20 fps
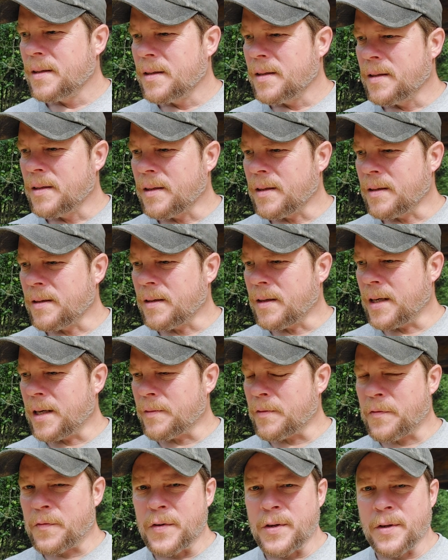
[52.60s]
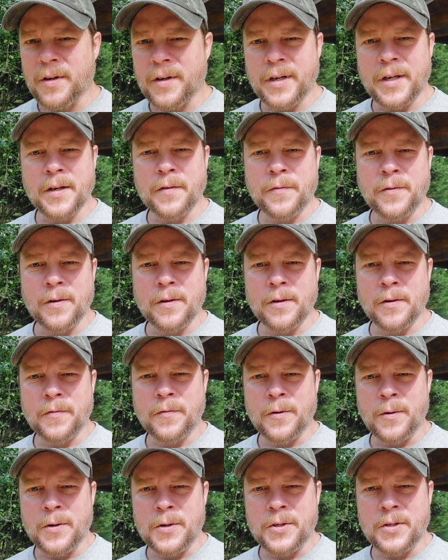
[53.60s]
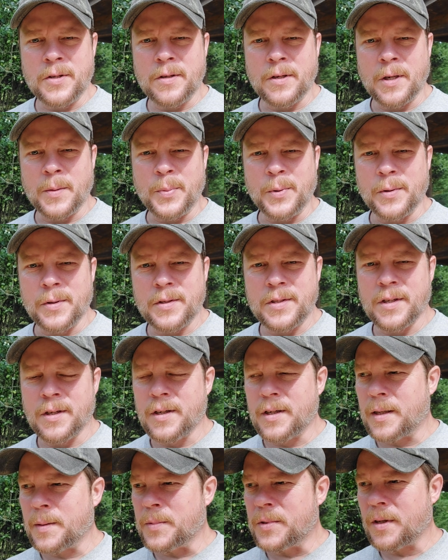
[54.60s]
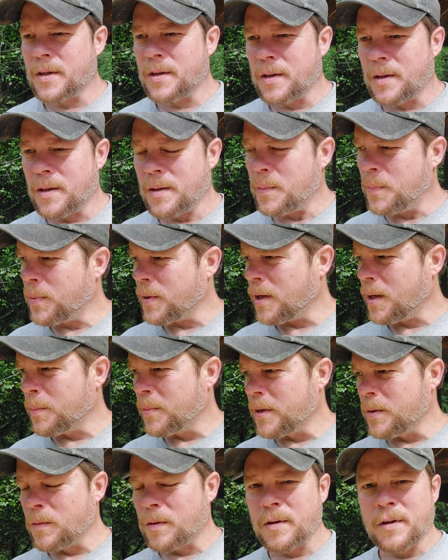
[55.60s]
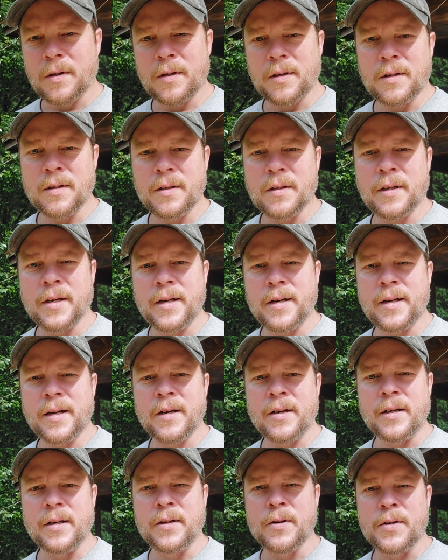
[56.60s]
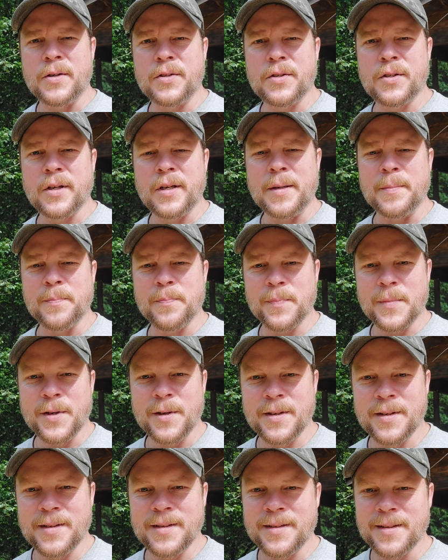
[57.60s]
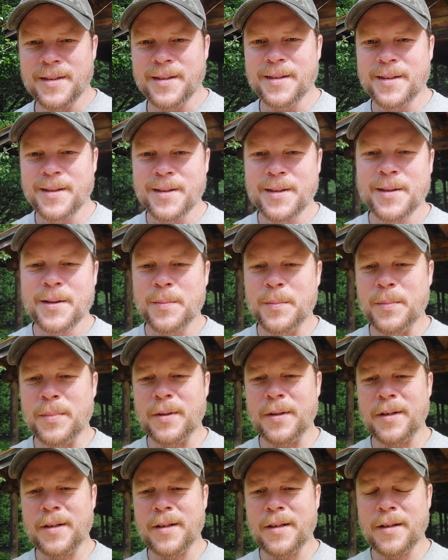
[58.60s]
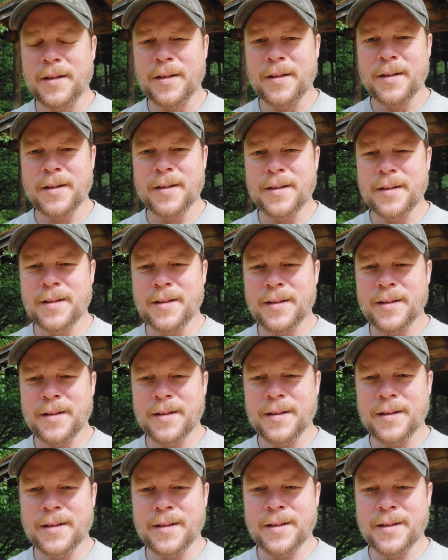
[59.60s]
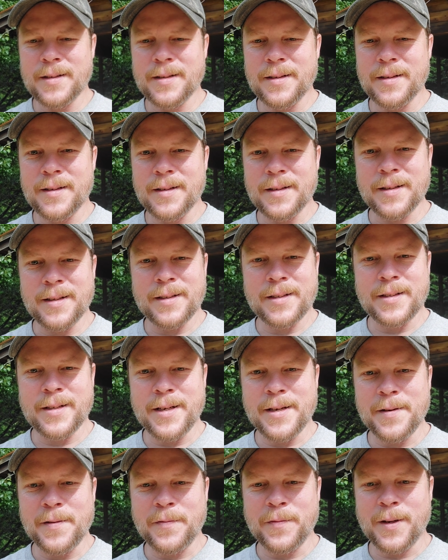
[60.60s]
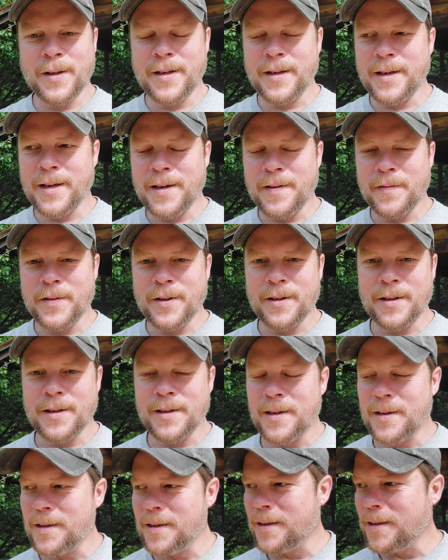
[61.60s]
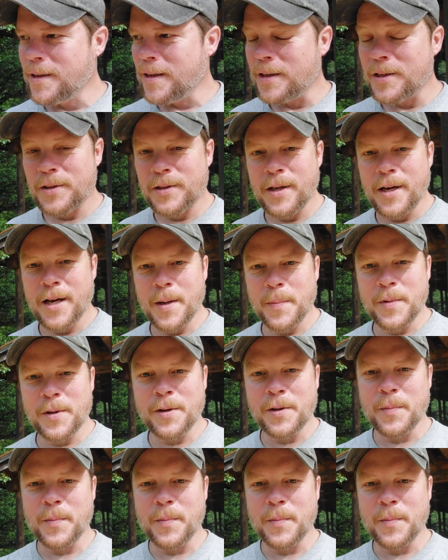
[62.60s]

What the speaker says: I have a feeling after the first couple of times I'll probably want to lay down and go to sleep. But let's see if I have the stamina to